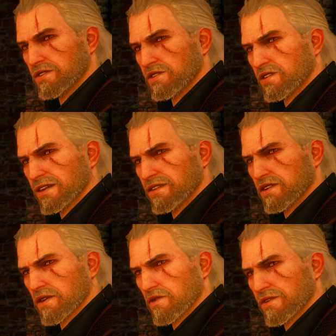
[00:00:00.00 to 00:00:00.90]
You knew they
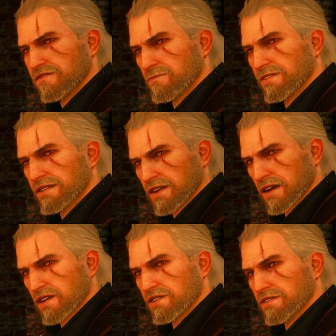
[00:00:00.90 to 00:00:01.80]
had run away from the
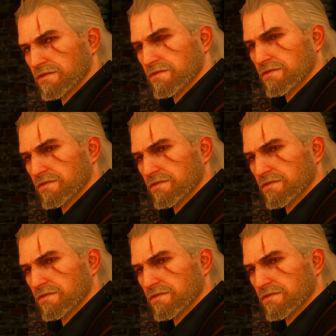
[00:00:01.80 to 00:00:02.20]
start.